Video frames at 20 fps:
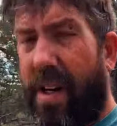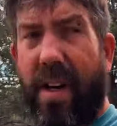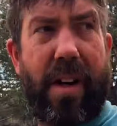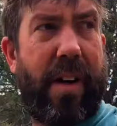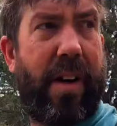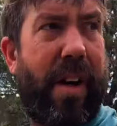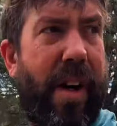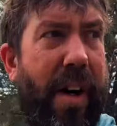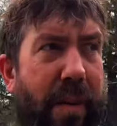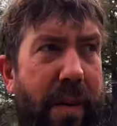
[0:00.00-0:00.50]

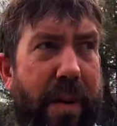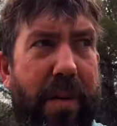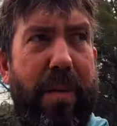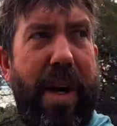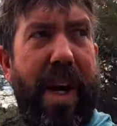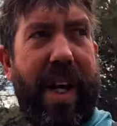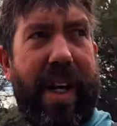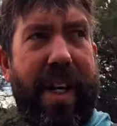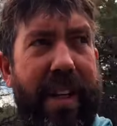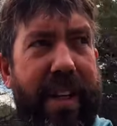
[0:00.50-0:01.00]
Alright, we're
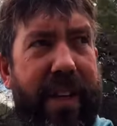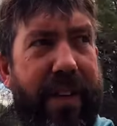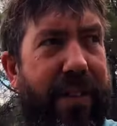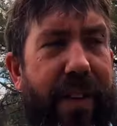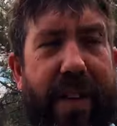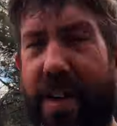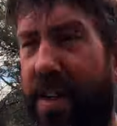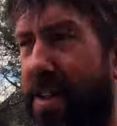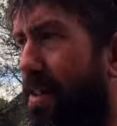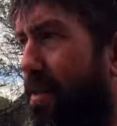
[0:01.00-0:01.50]
back at the
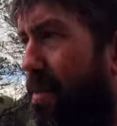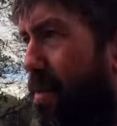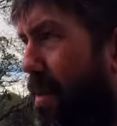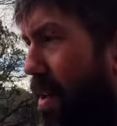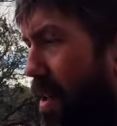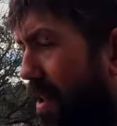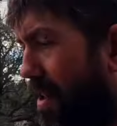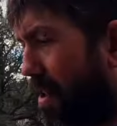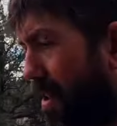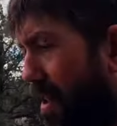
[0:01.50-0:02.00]
first
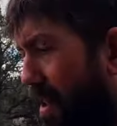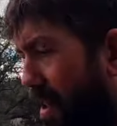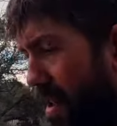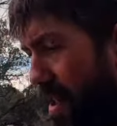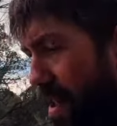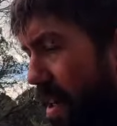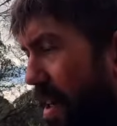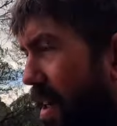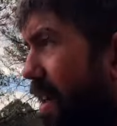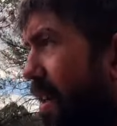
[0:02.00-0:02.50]
wash
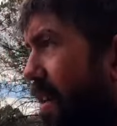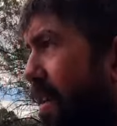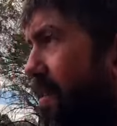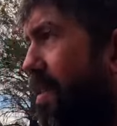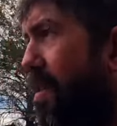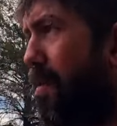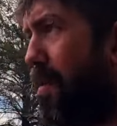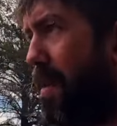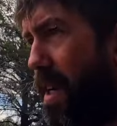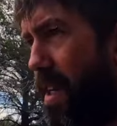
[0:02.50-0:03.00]

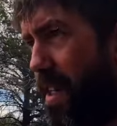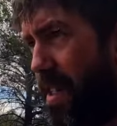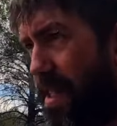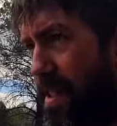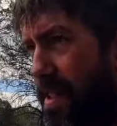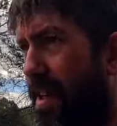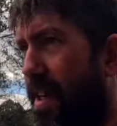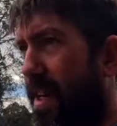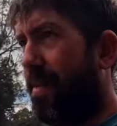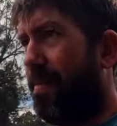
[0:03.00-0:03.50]
from last
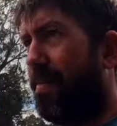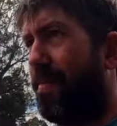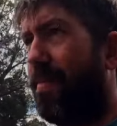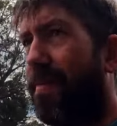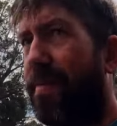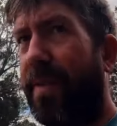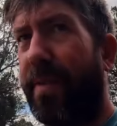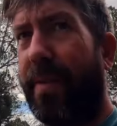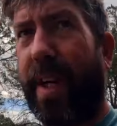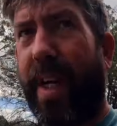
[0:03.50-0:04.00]
night.
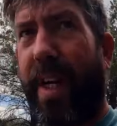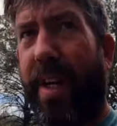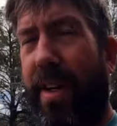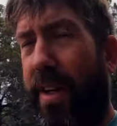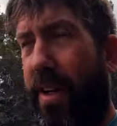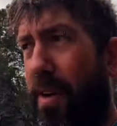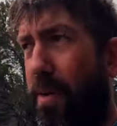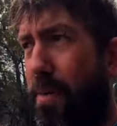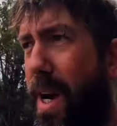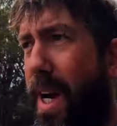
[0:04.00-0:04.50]
We're going
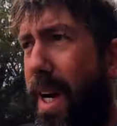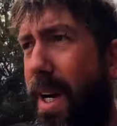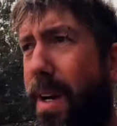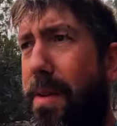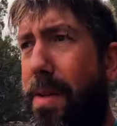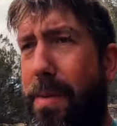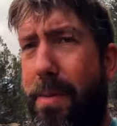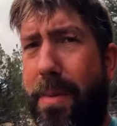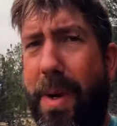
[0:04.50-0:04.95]
to go back up the